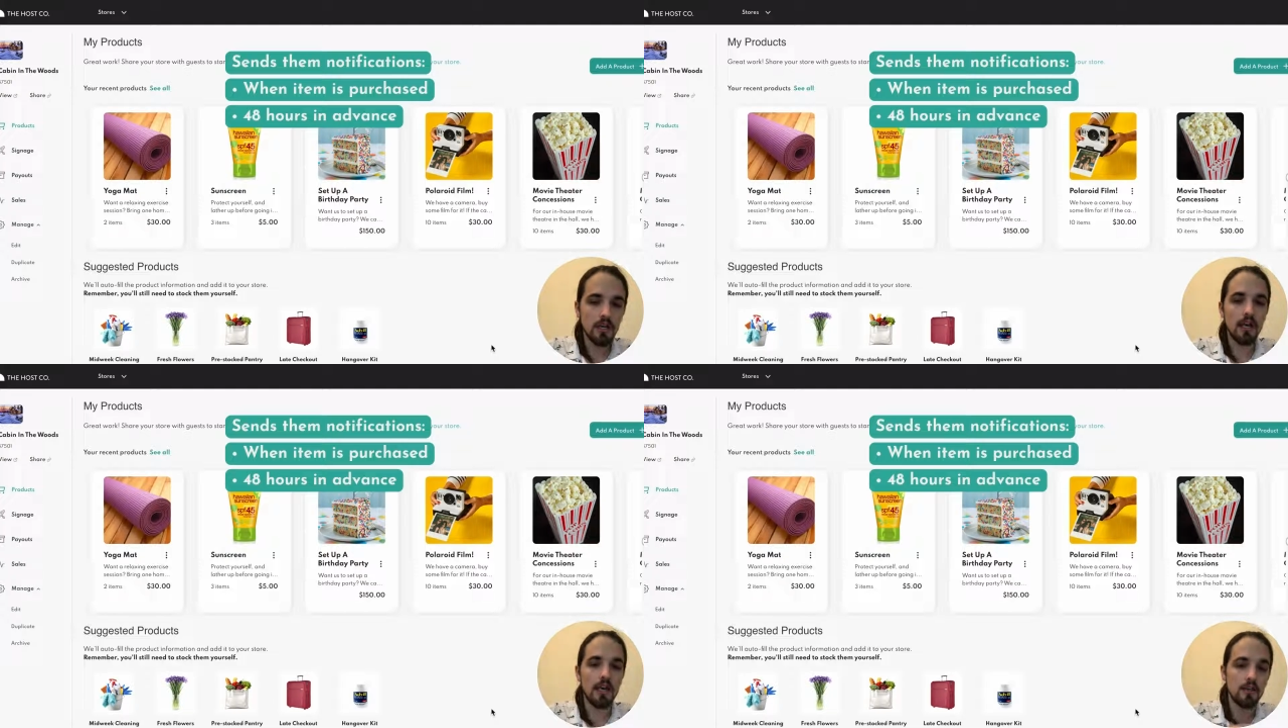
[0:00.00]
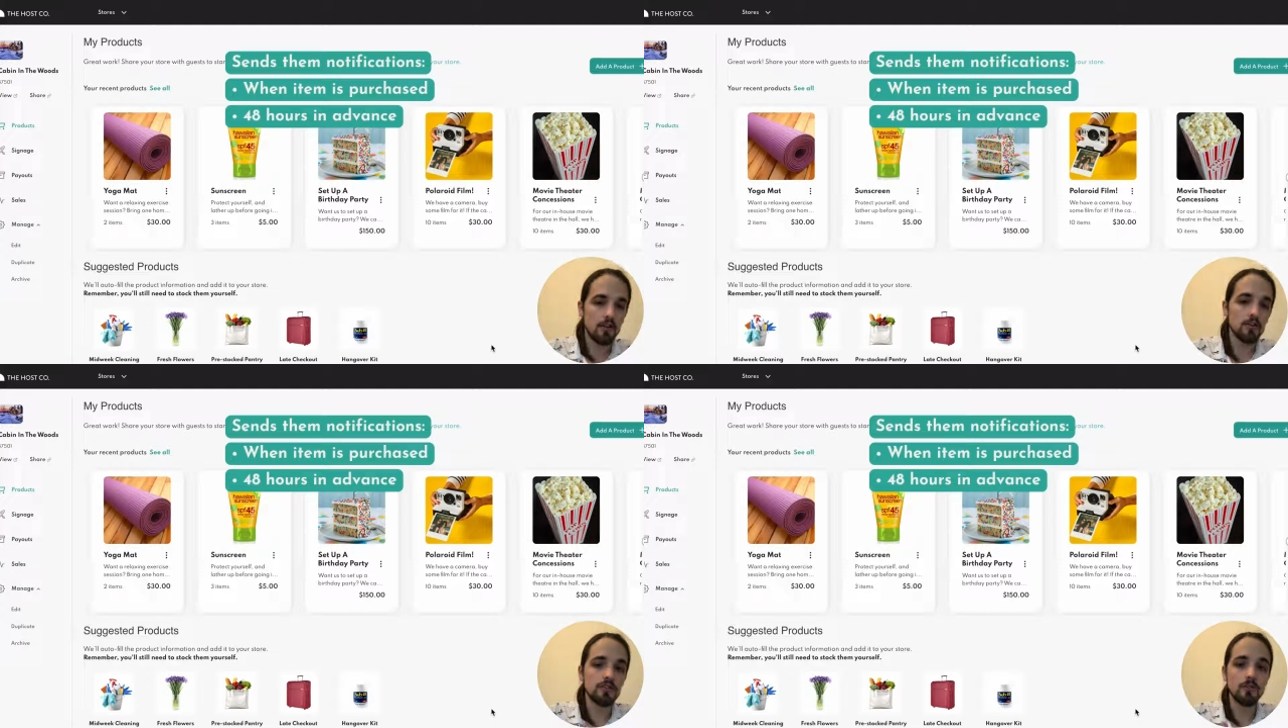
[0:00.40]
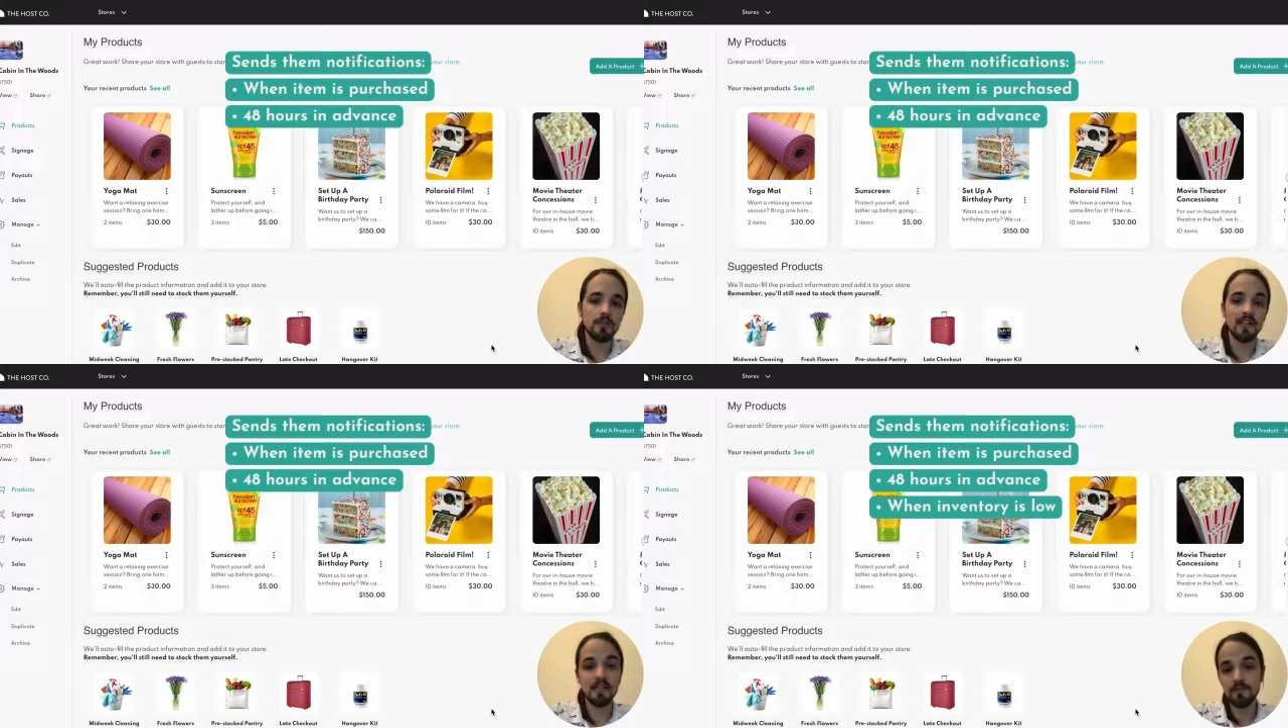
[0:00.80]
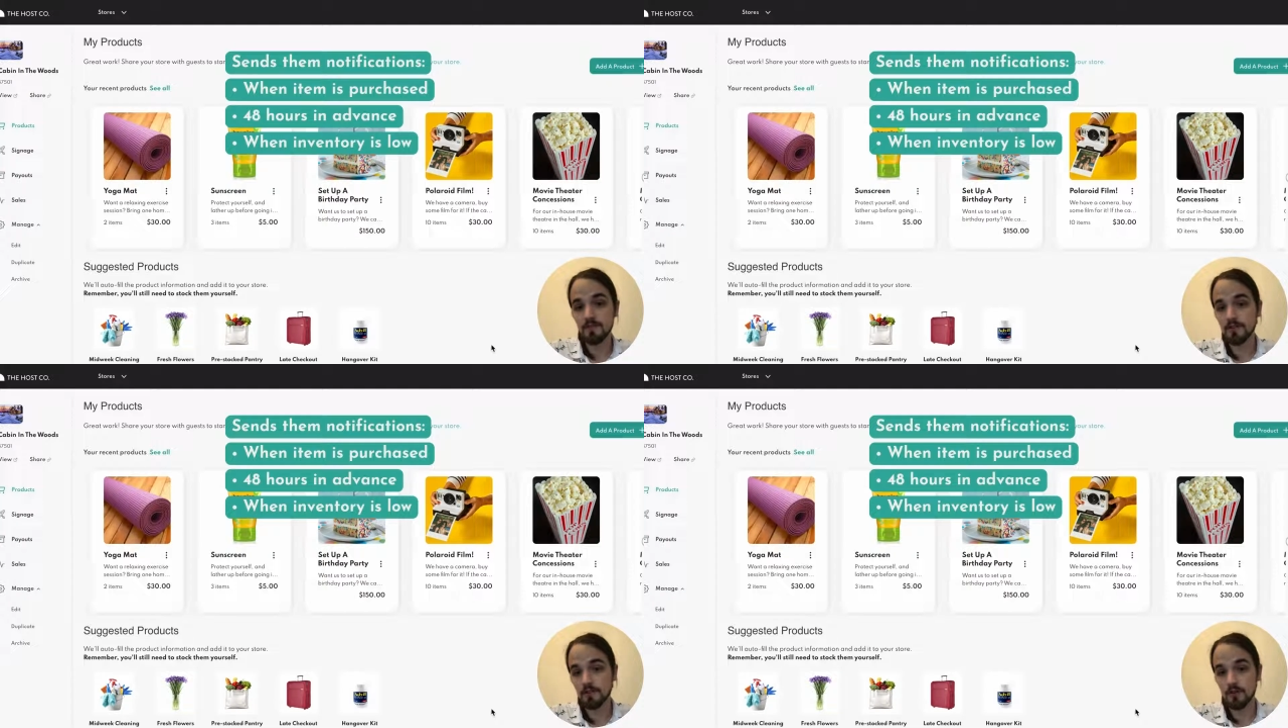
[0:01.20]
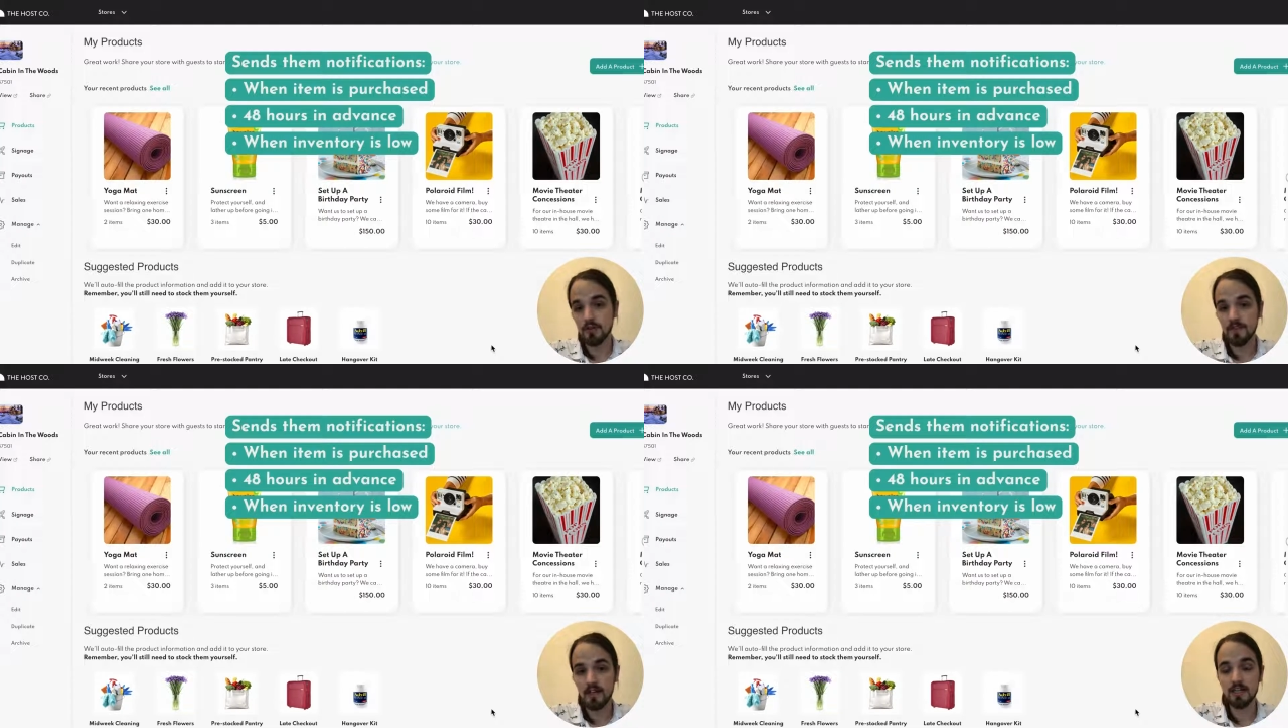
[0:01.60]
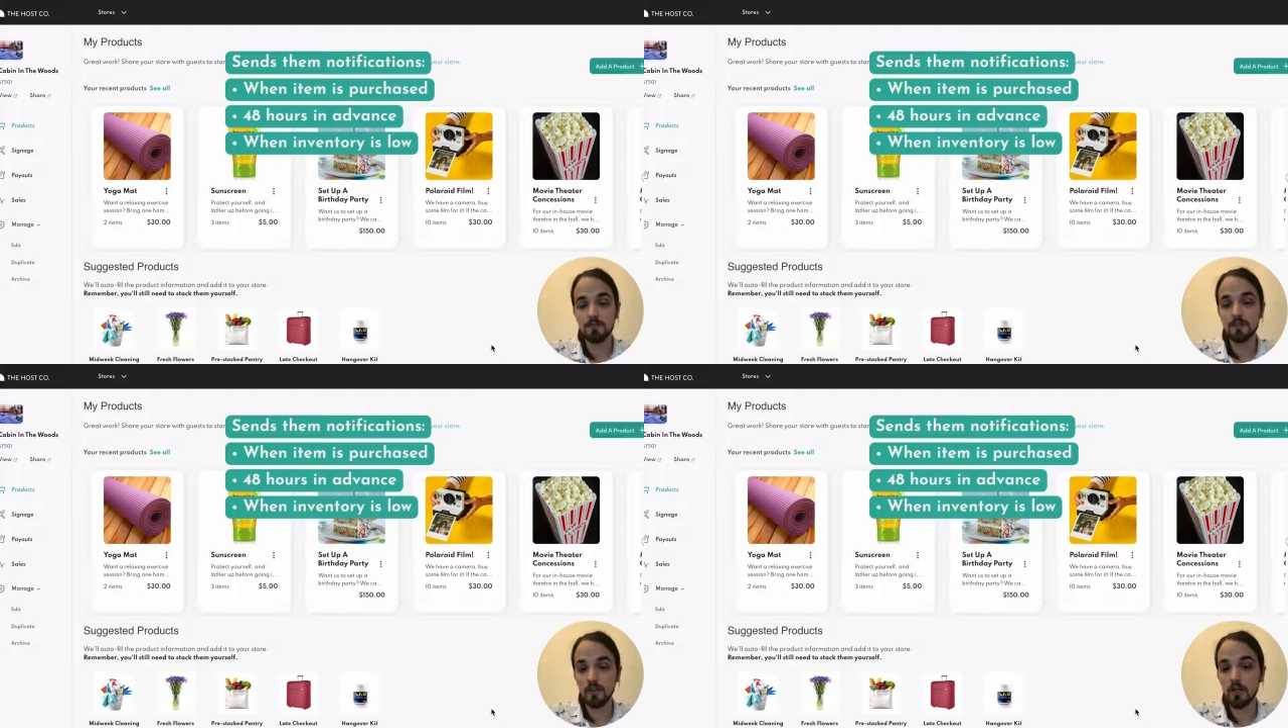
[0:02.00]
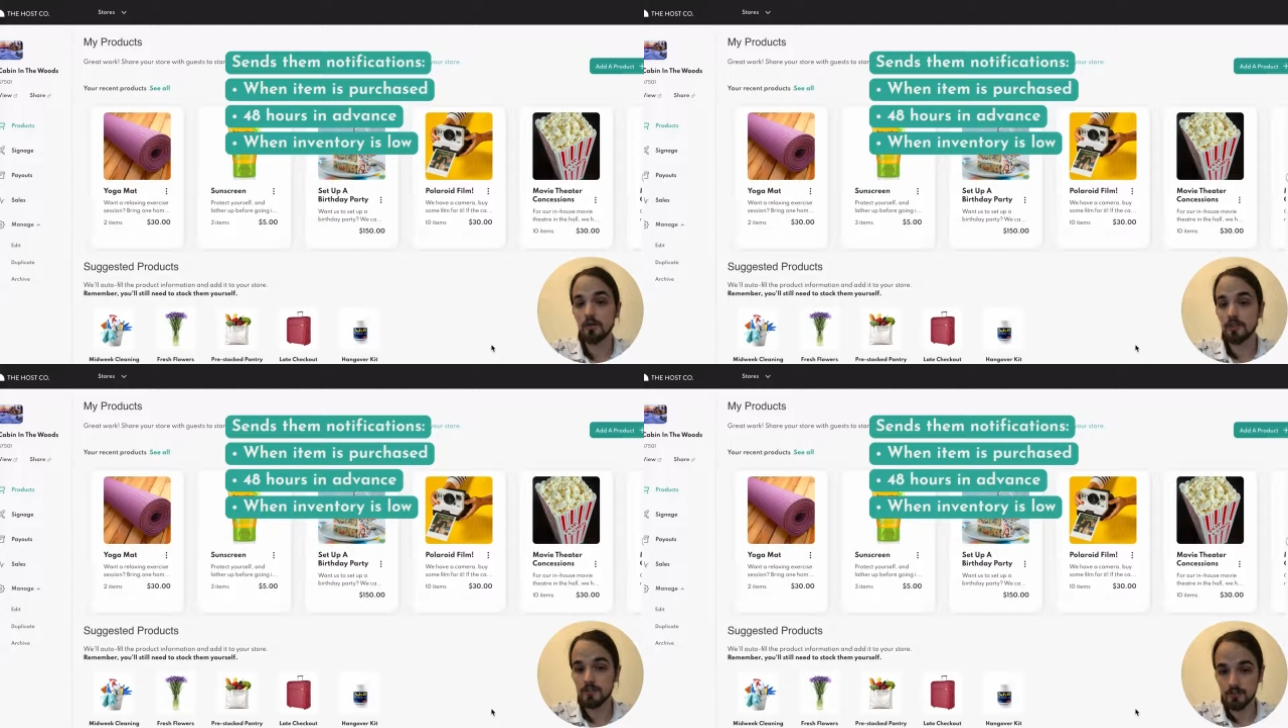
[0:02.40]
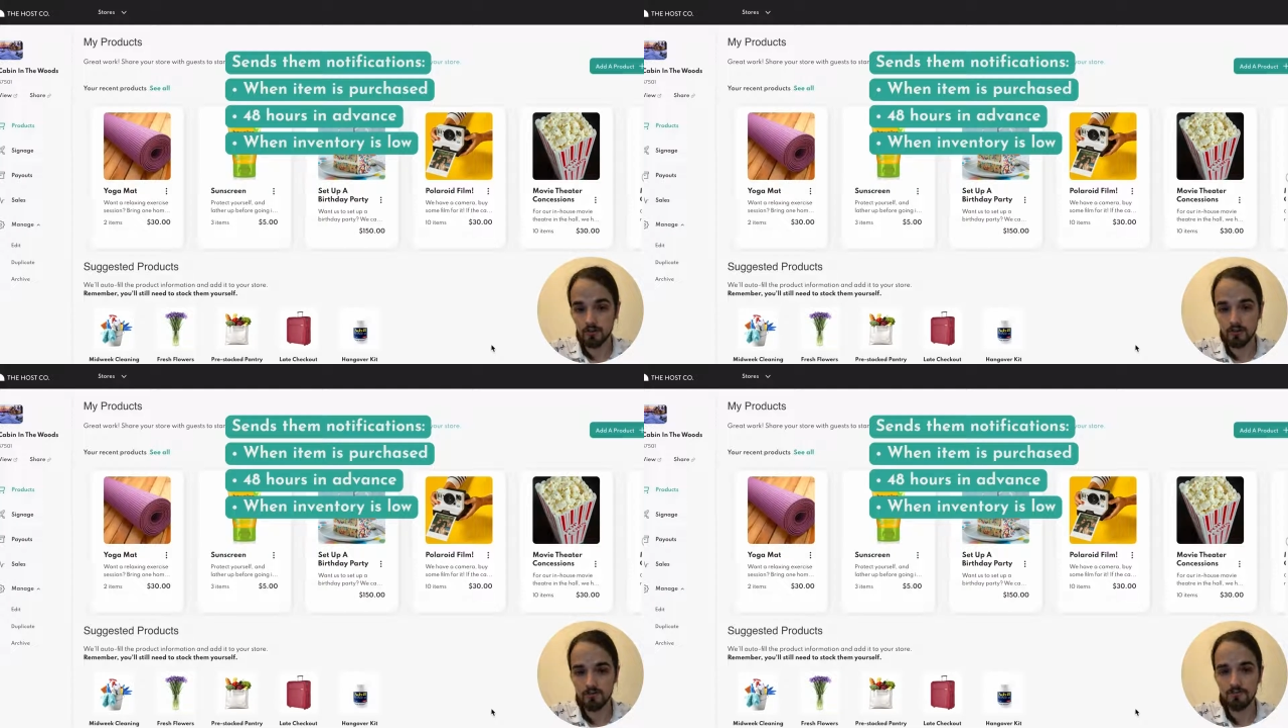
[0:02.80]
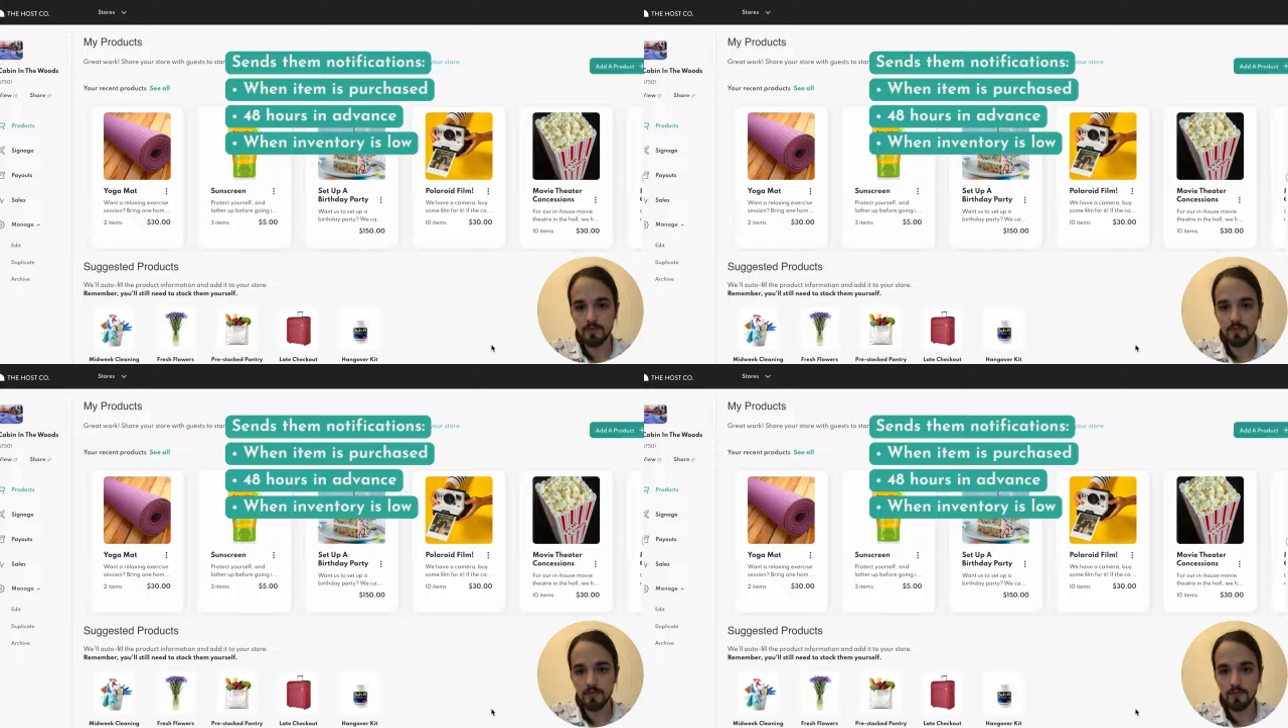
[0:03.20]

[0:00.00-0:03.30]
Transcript: and also when that inventory of the item is low in your store.